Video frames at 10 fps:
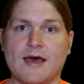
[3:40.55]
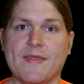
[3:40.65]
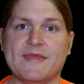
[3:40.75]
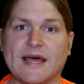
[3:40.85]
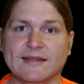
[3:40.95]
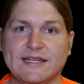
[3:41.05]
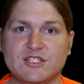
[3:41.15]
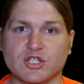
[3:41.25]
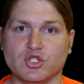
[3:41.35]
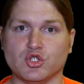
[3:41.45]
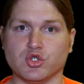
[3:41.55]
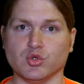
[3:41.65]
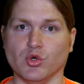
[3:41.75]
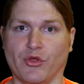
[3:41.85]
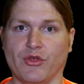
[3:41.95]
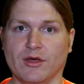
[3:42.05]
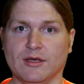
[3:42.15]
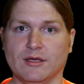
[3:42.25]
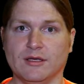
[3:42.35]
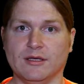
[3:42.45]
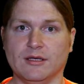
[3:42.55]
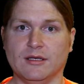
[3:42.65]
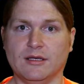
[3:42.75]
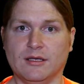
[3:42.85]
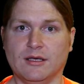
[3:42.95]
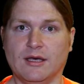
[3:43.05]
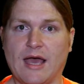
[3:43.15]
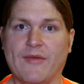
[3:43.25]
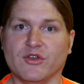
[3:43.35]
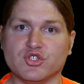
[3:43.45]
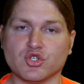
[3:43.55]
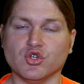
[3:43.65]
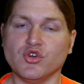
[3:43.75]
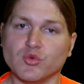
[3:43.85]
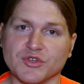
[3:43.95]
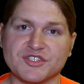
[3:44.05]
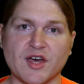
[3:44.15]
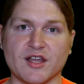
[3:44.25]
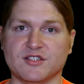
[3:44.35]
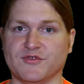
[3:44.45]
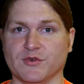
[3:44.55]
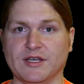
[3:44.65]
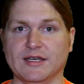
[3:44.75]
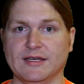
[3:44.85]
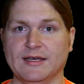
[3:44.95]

then that leads to truth. And the truth will set us free.